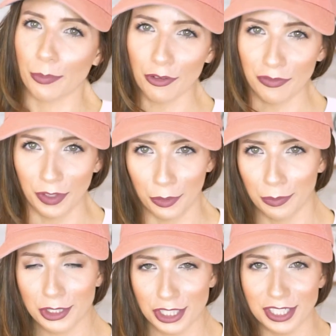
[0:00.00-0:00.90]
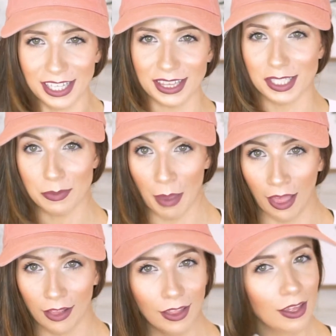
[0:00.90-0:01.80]
perfume just to get the
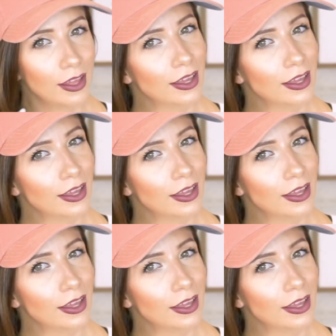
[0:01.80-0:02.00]
smell.